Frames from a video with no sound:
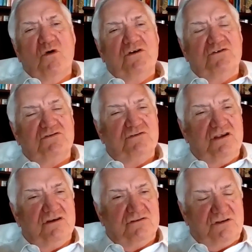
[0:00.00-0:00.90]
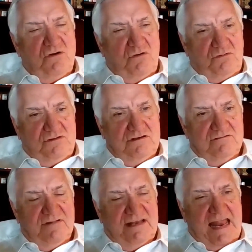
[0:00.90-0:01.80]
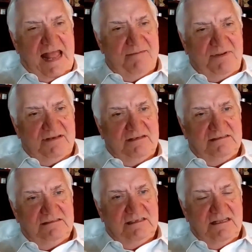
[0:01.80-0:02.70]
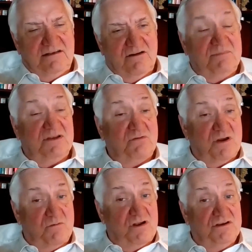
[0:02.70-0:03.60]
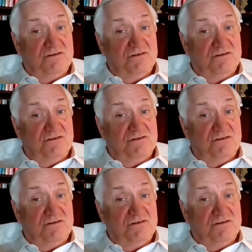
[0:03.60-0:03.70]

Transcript: or 2 years old when that happened. I'd be 21